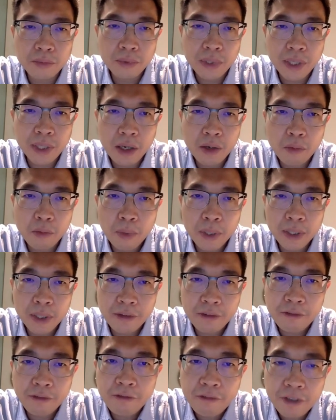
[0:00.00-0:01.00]
now what
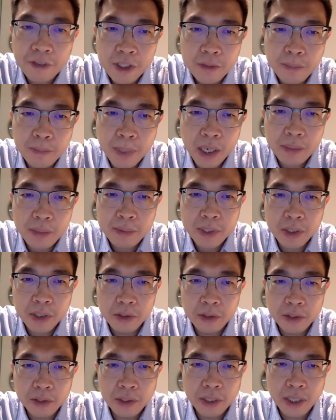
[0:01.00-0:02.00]
the first biopsy
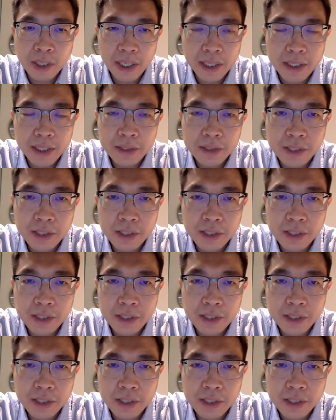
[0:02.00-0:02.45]
looked like